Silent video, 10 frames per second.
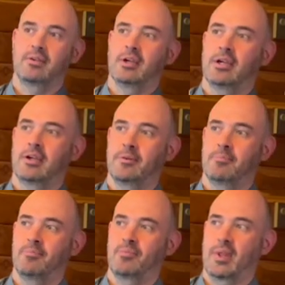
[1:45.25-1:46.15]

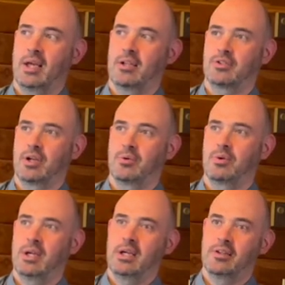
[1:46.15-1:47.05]
And so
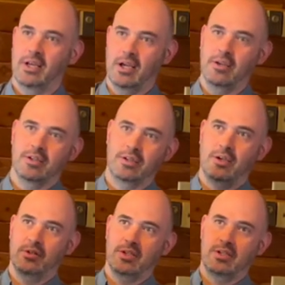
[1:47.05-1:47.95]
they kind of
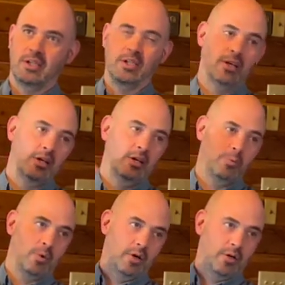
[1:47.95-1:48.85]
start to see
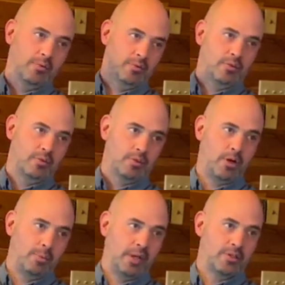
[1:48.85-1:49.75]
what a
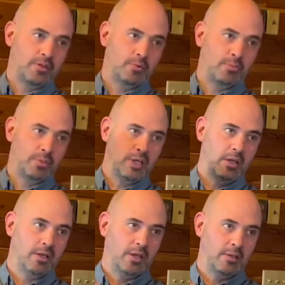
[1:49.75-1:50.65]
top answer would
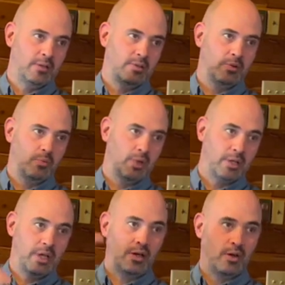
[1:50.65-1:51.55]
be and where
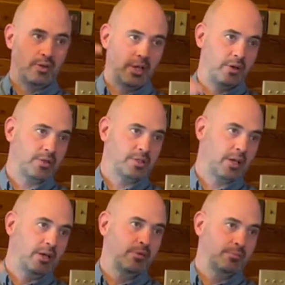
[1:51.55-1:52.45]
they are then on a
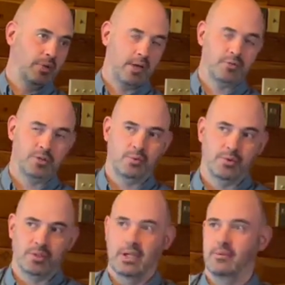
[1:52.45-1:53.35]
scale close
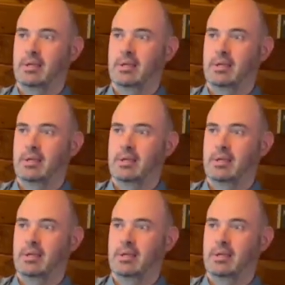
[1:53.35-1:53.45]
towards that.